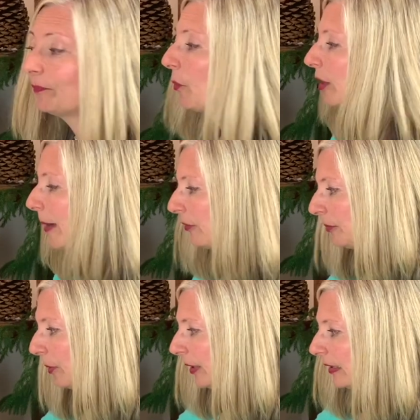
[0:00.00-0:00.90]
What about
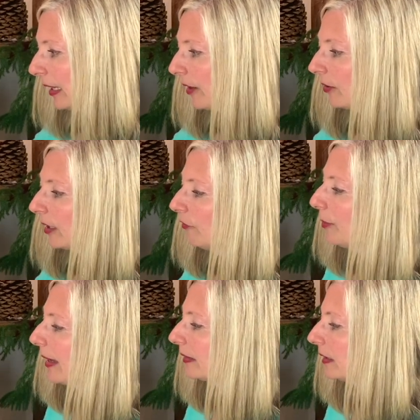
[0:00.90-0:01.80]
putting together a gift
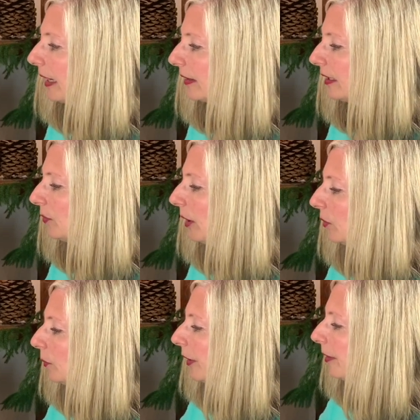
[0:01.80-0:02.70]
basket like this
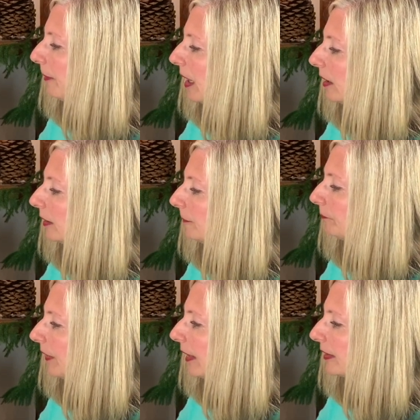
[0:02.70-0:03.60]
one with a mug
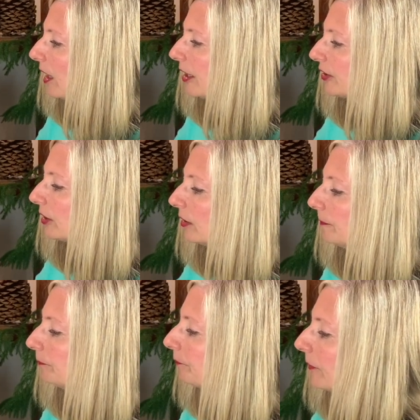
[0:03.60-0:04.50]
and saucer?
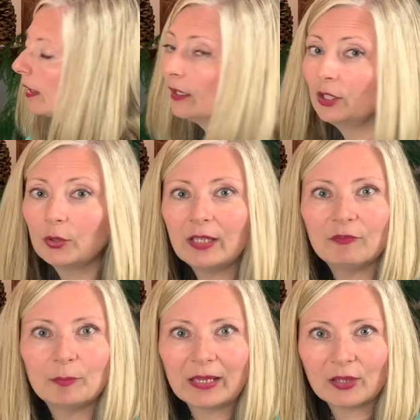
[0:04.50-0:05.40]
You can even
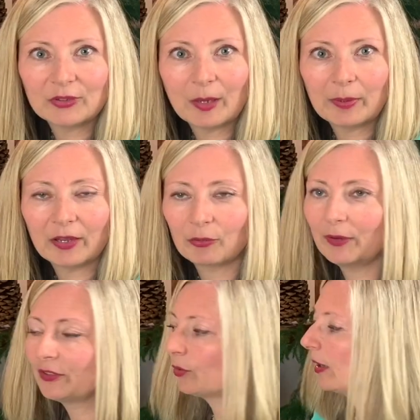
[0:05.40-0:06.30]
pick those up at a
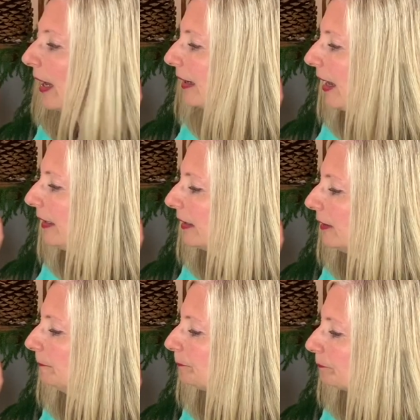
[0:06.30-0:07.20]
thrift store like I did.
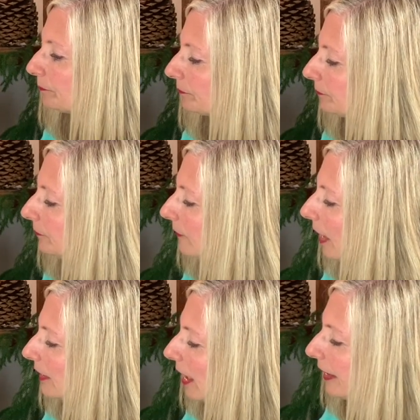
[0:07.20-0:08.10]

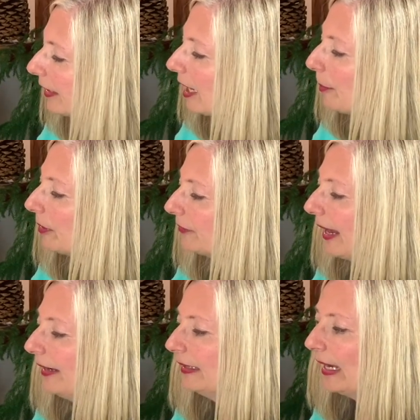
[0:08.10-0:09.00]
Tuck in a couple of
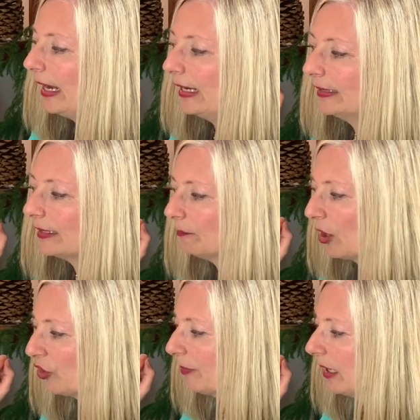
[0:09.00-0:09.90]
candy canes and
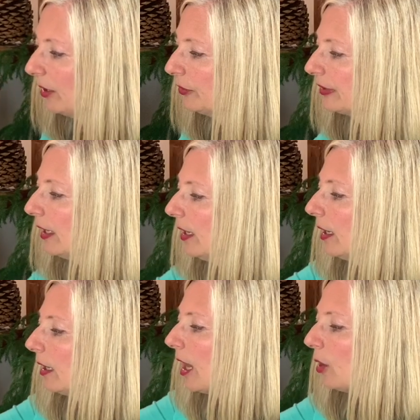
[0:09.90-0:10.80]
marshmallows
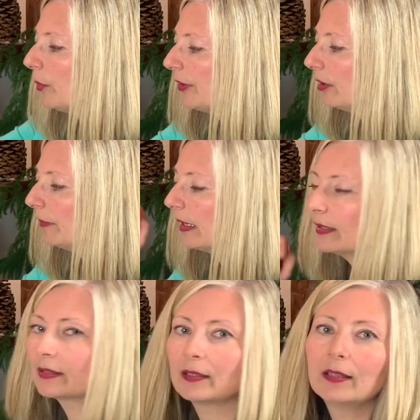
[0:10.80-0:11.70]
along with your
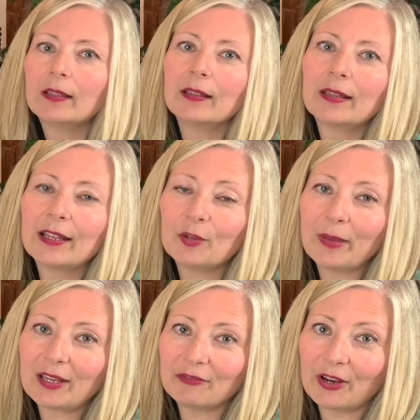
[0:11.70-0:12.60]
mix. It'll
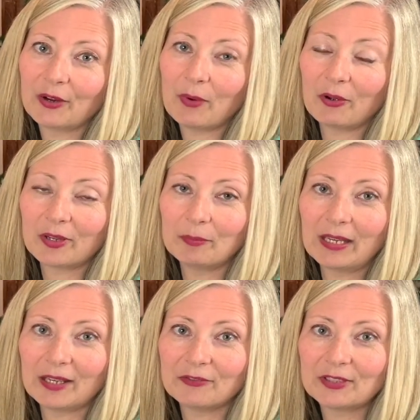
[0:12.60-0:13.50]
make a very welcome
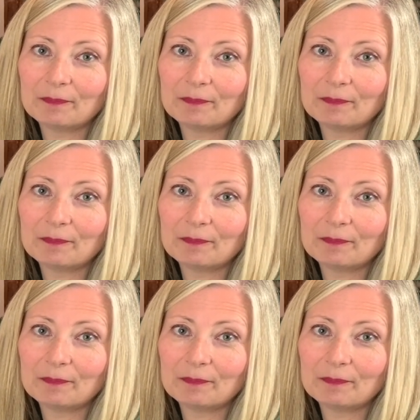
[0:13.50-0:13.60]
gift.